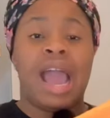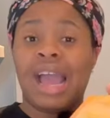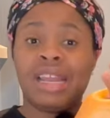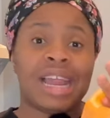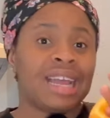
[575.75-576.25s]

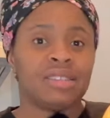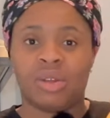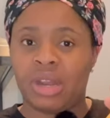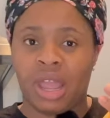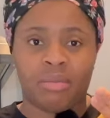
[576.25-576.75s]
and it has
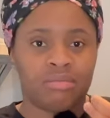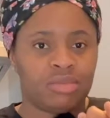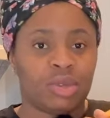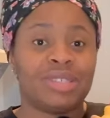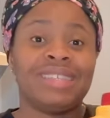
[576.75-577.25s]
no name.
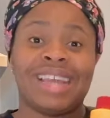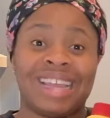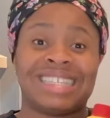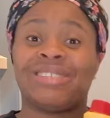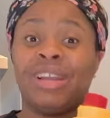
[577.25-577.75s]
To see that
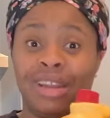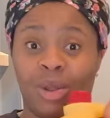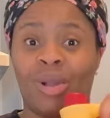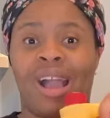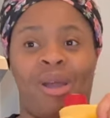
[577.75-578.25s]
it's actually
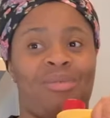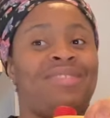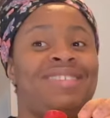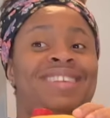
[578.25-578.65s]
local,